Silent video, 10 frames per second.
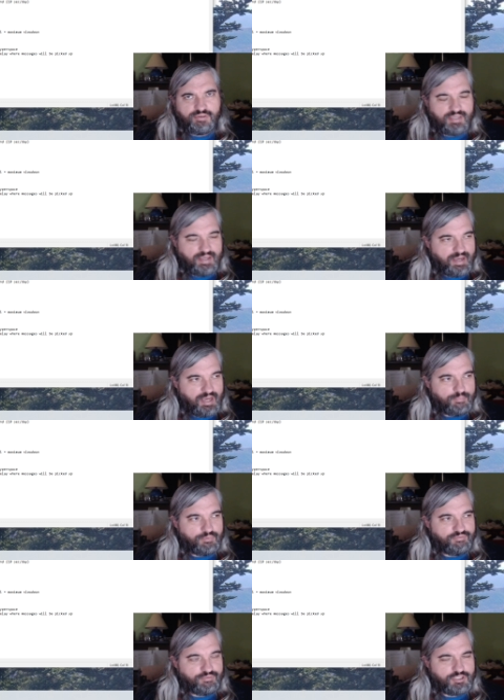cap
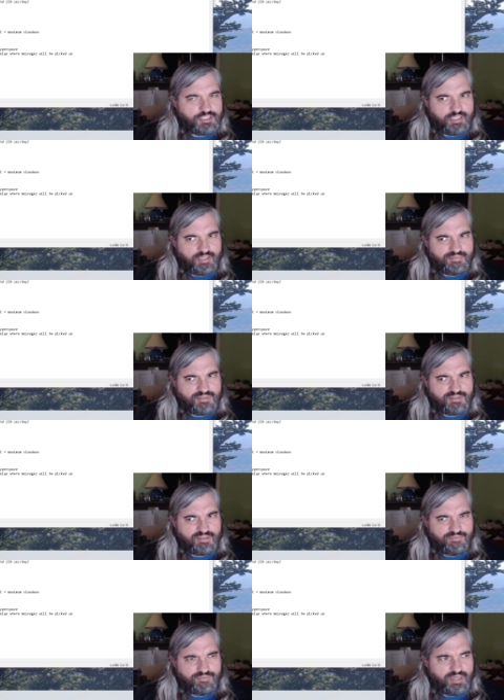for ships
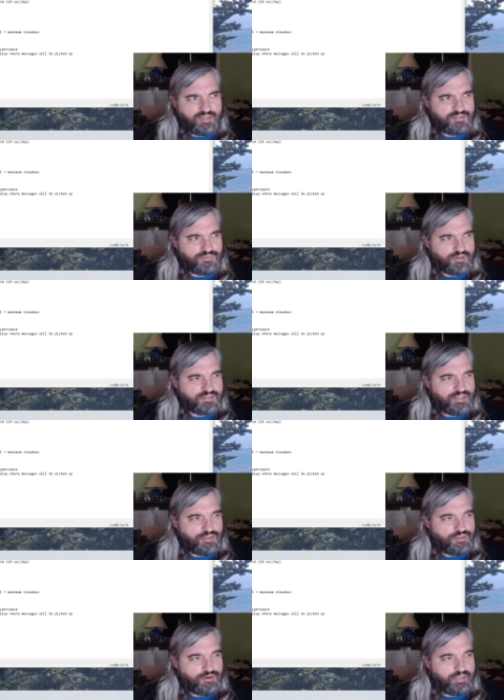for how this works at
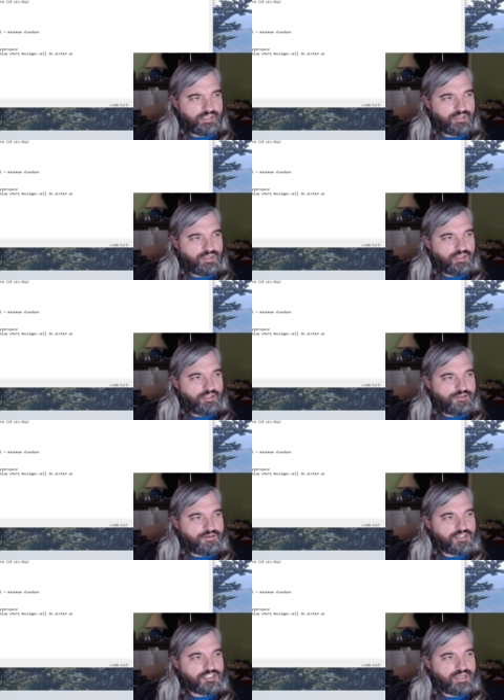thirty. You
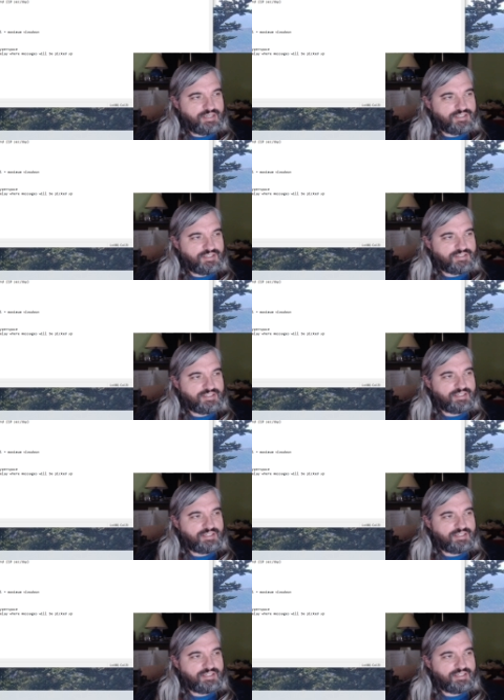can change this to